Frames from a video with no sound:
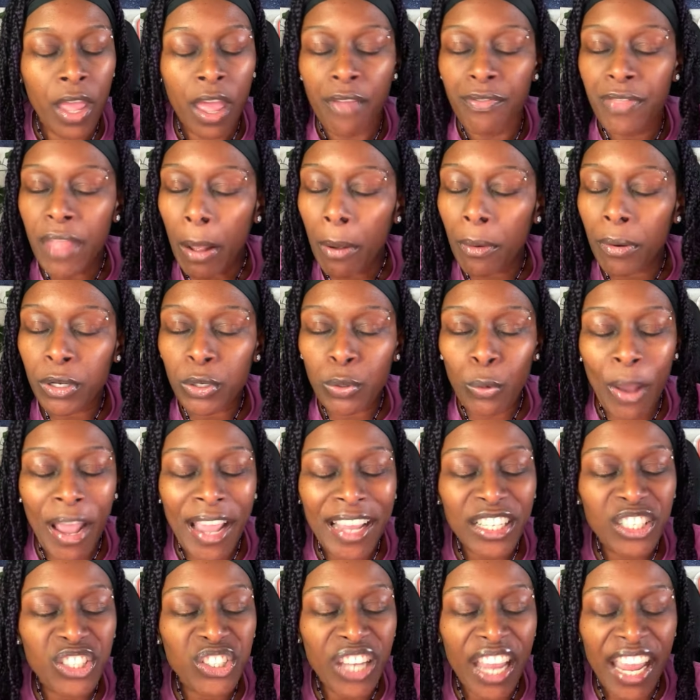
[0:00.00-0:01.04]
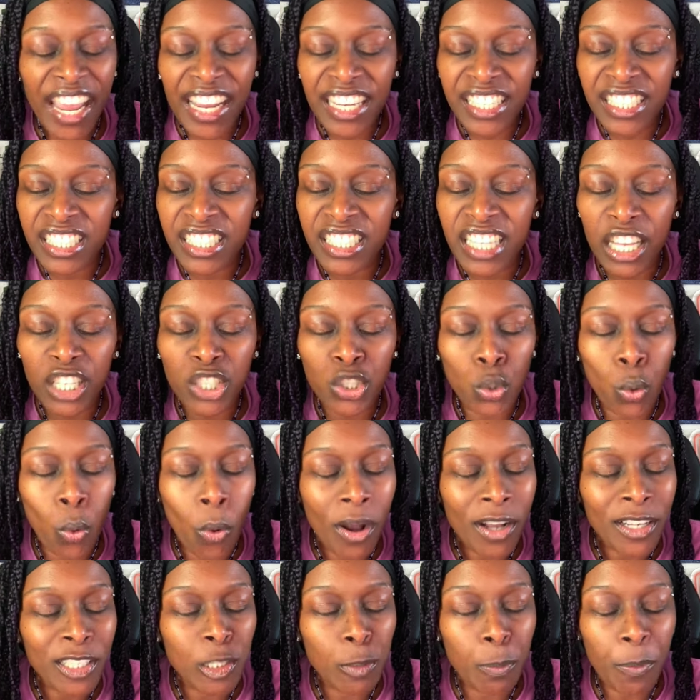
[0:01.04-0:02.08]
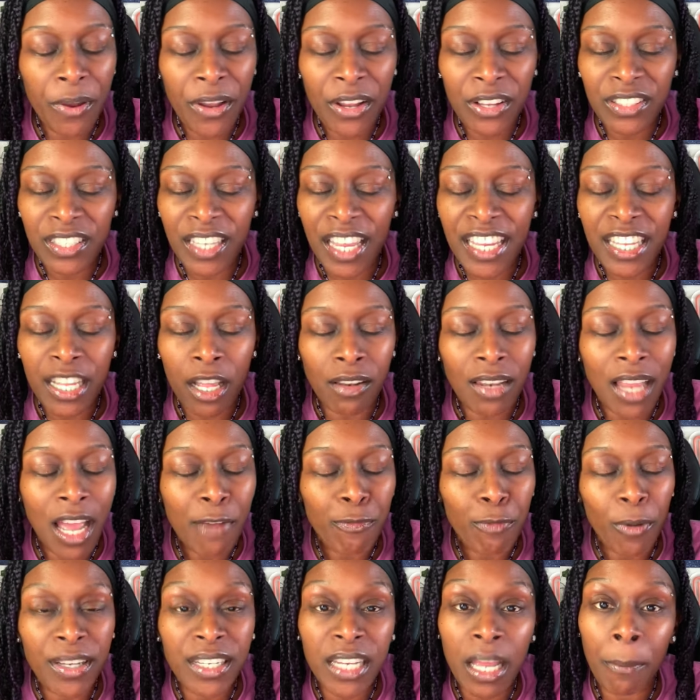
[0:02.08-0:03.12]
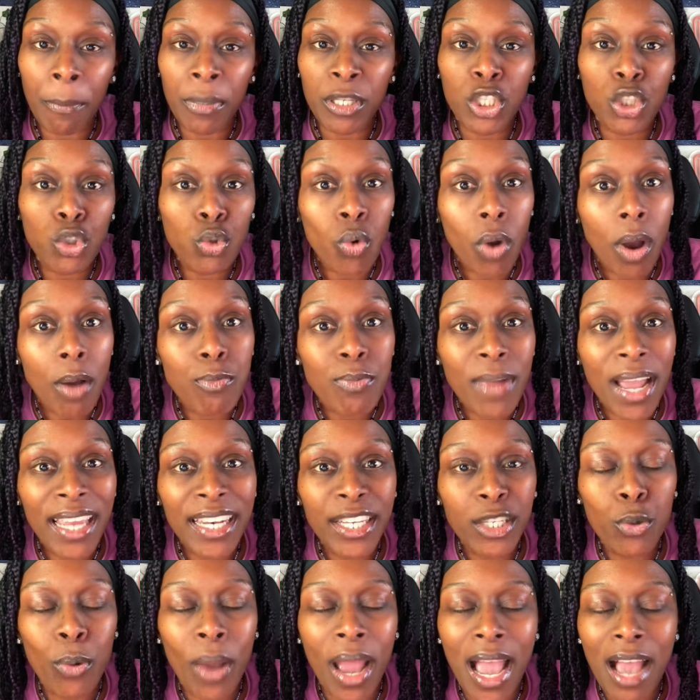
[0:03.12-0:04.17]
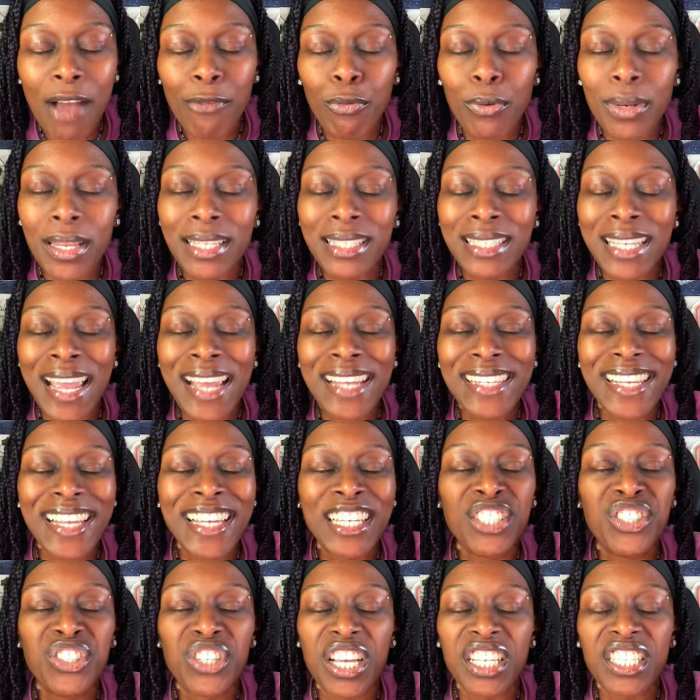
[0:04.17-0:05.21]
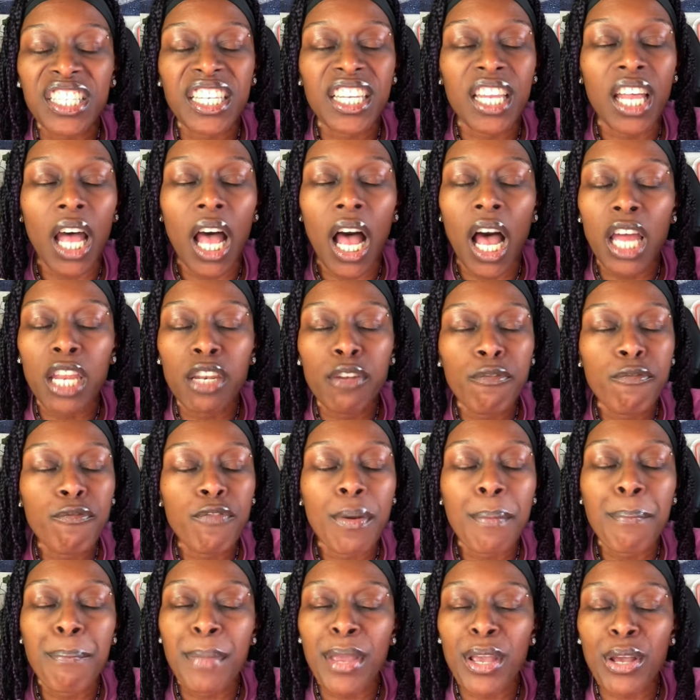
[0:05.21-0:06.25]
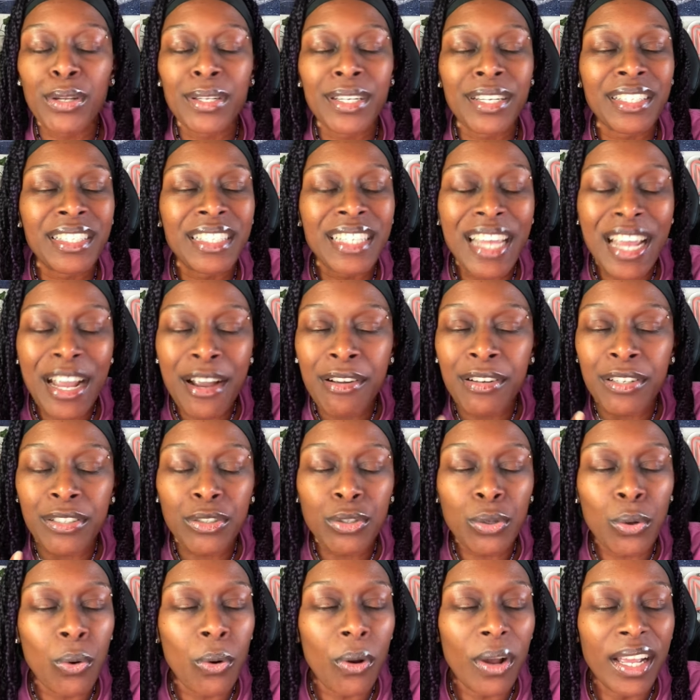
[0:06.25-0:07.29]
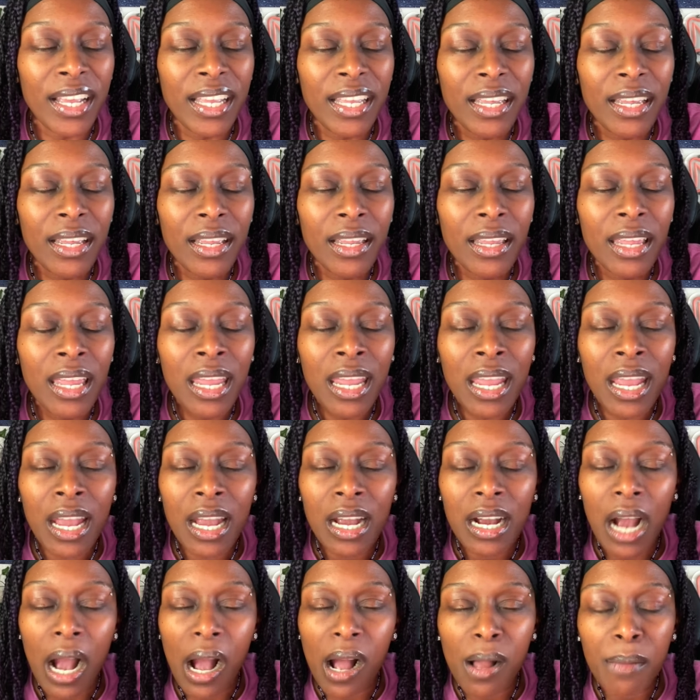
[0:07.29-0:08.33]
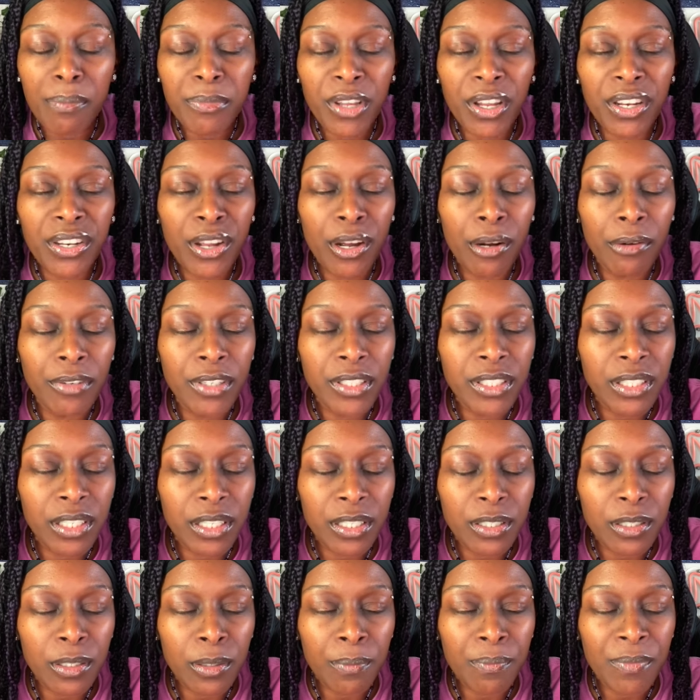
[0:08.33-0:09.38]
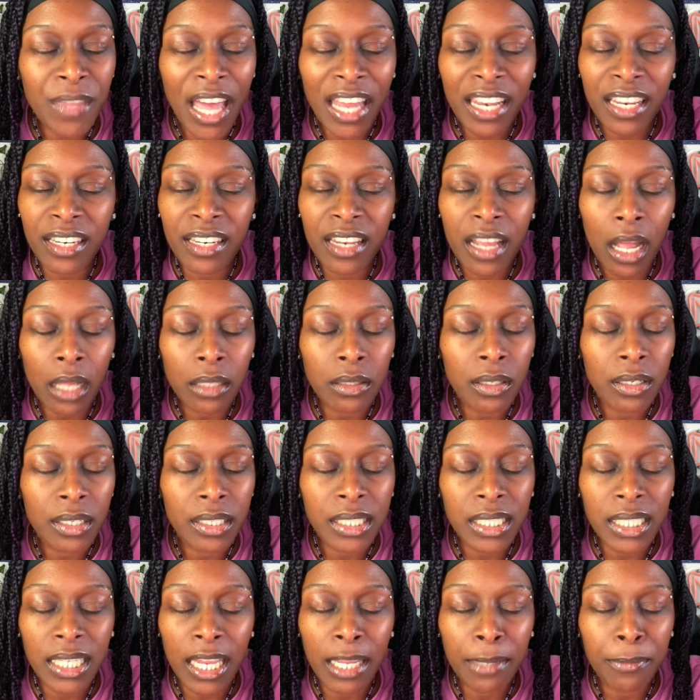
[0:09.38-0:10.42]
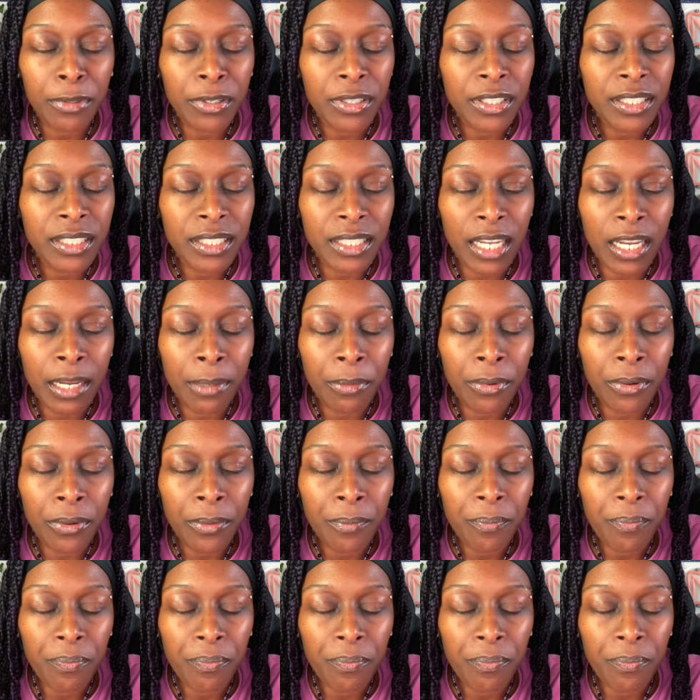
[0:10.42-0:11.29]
There are great changes that you are experiencing in your life right now, but you are ready. You have what it takes. It's just an unfamiliar territory. Calm your nervous system. Not a doctor, disclaimer, disclaimer.